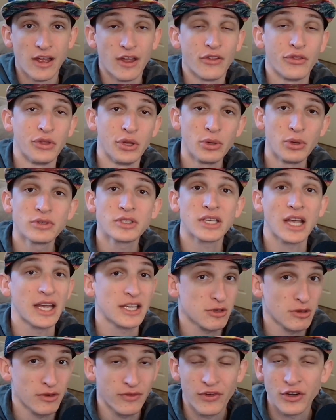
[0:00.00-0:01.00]
those
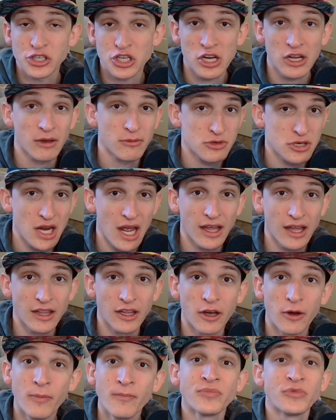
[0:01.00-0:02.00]
guys are fishing up
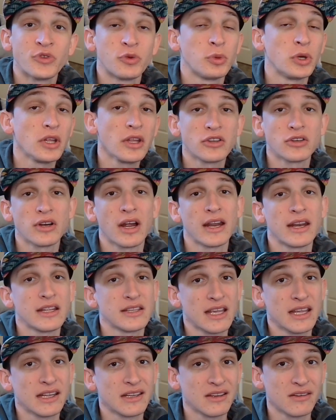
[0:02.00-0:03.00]
shallow, really trying to
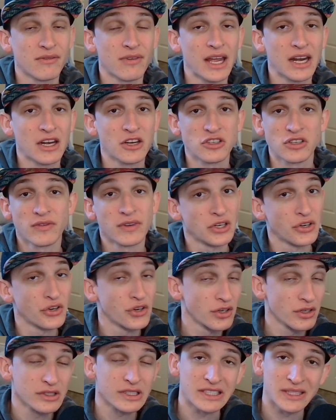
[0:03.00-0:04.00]
take advantage of an
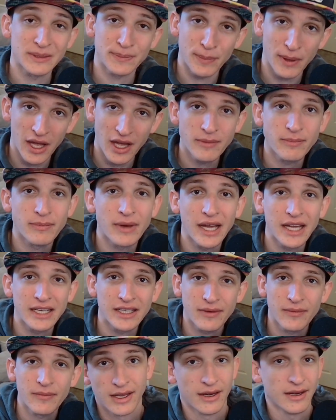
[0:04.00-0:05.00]
early spawn bite.
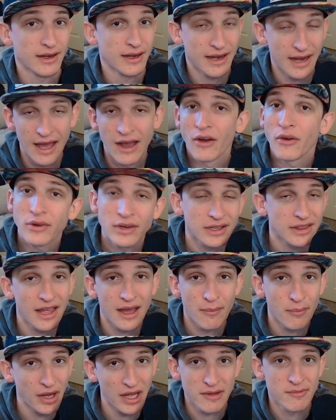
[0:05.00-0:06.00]
Now, did
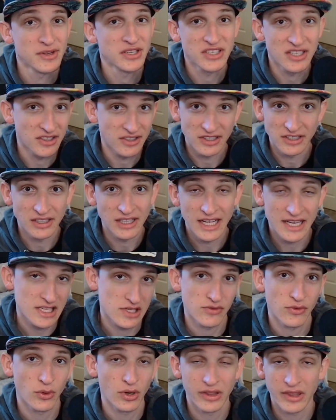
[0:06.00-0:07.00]
that bite materialize
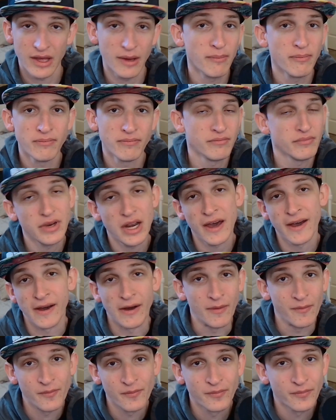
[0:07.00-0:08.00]
for them?
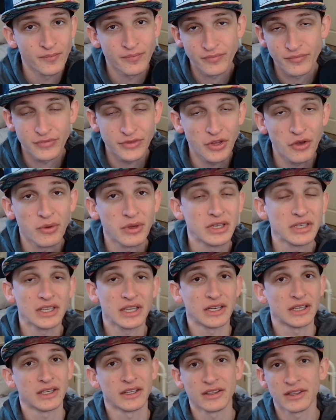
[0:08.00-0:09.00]
No. No, it
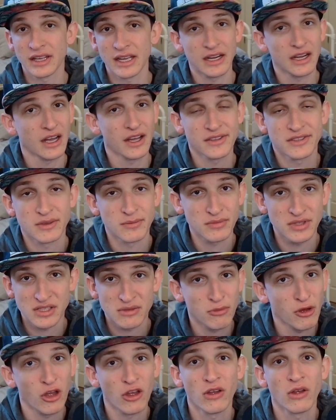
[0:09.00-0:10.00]
didn't. They got some
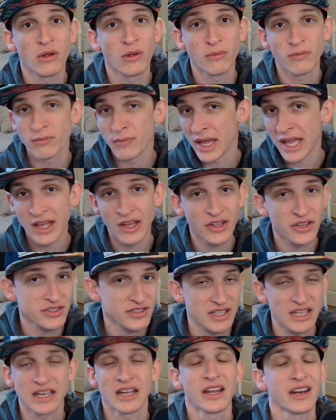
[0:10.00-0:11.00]
small males,
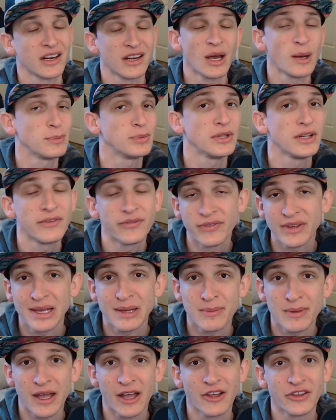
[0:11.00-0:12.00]
they got a couple of
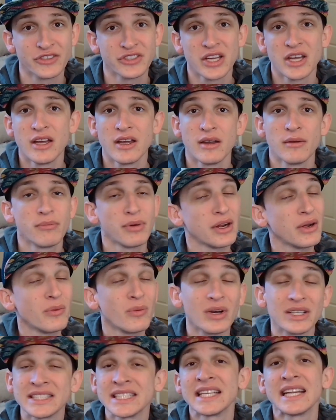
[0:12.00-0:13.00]
females, but it
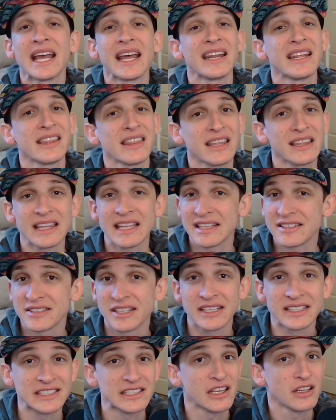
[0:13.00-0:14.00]
wasn't anything that's
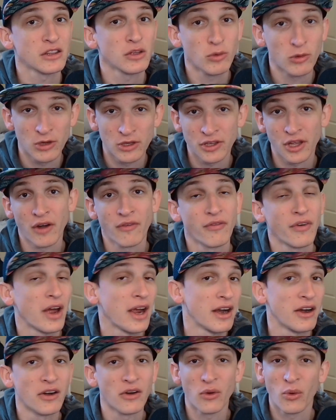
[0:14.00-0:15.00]
going to set the world on
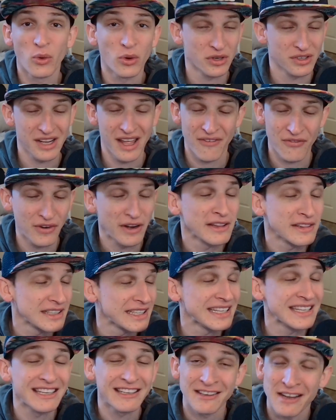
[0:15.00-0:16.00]
fire or
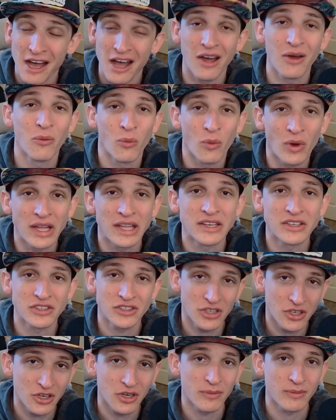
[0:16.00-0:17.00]
definitely not win
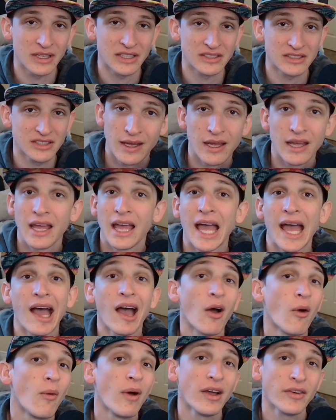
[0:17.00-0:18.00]
tournaments.
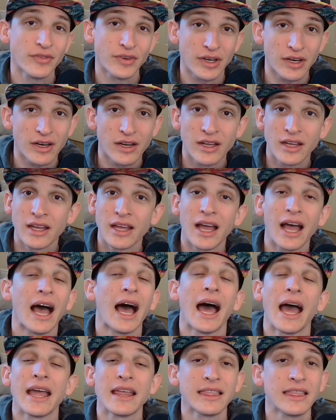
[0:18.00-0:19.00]
However,
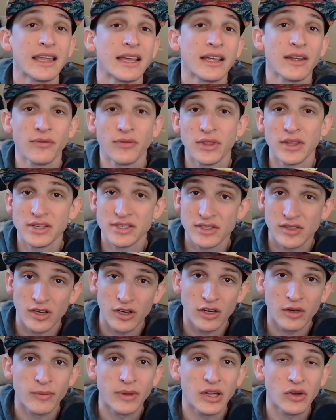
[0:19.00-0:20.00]
I think if this
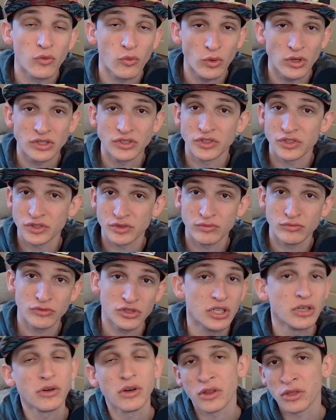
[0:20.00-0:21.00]
tournament was
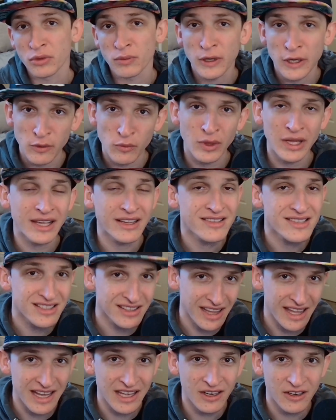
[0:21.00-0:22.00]
2 to 3 weeks
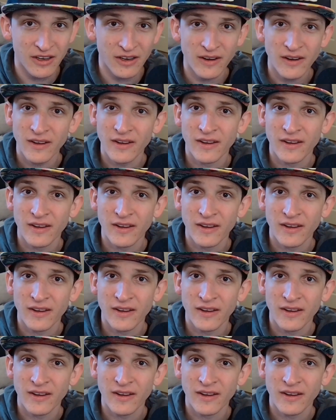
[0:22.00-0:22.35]
later,